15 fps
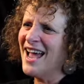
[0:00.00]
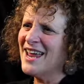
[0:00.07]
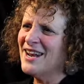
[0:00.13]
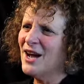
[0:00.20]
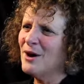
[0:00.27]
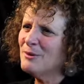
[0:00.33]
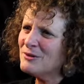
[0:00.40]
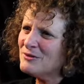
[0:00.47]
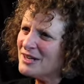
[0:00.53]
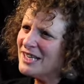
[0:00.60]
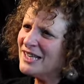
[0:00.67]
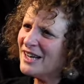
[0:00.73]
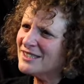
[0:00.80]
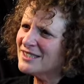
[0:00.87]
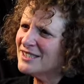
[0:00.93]
And I would
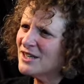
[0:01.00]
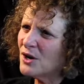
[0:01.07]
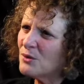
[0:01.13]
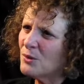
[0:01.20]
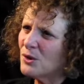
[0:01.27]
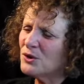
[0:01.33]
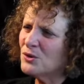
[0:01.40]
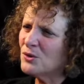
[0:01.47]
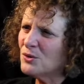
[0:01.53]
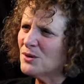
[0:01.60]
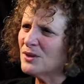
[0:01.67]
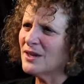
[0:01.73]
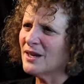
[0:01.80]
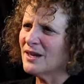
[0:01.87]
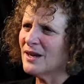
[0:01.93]
really like to know what you
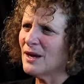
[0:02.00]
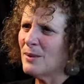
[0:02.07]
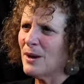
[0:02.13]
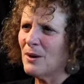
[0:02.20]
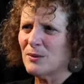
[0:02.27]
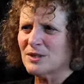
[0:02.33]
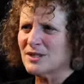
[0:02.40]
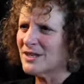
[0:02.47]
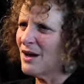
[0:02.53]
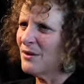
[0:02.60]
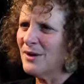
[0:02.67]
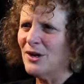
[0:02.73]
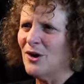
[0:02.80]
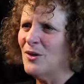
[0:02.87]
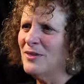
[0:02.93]
think about what's
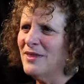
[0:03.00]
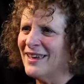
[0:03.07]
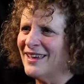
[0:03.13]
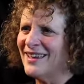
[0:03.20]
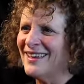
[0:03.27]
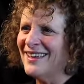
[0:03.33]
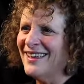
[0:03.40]
going on there.